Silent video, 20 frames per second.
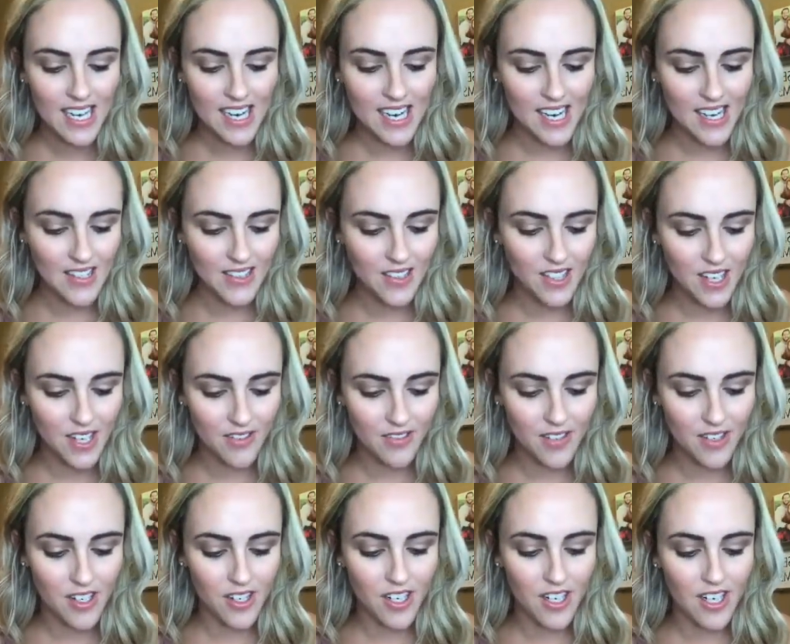I love
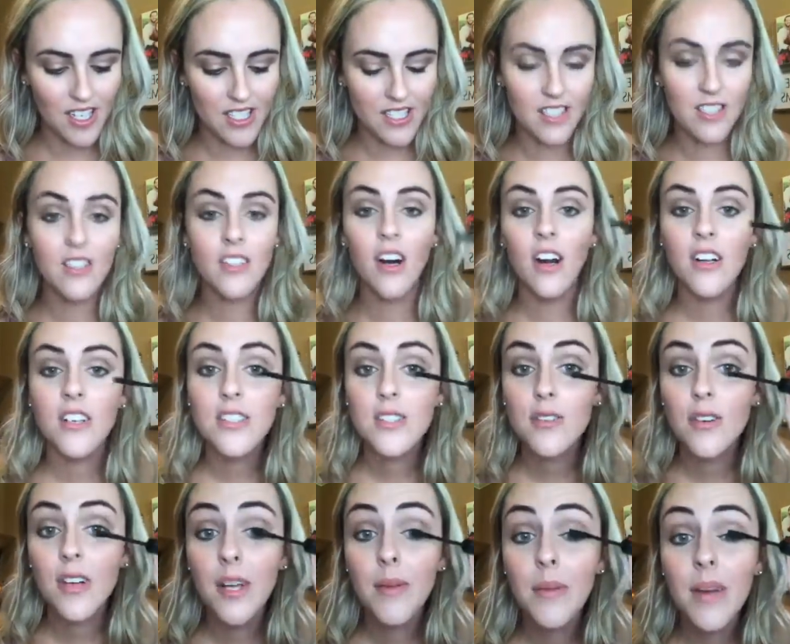it's a long
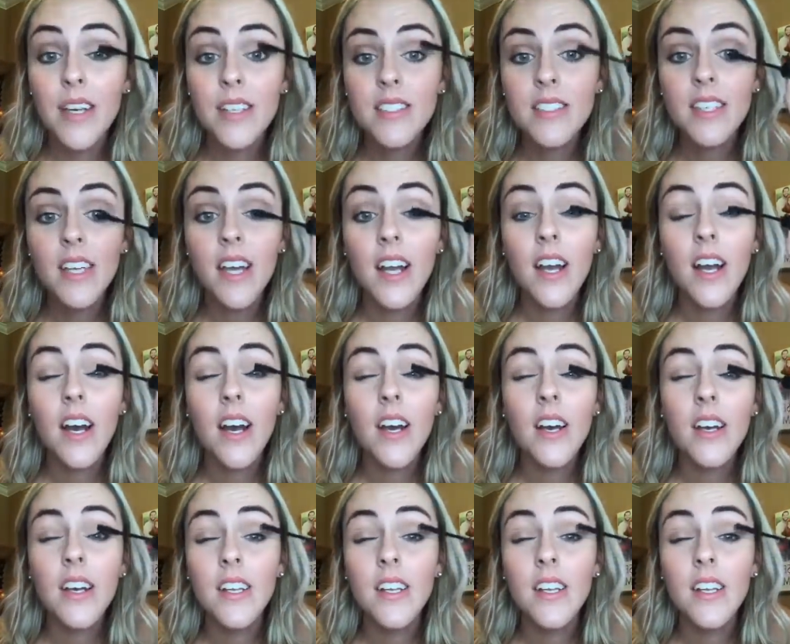story mascara,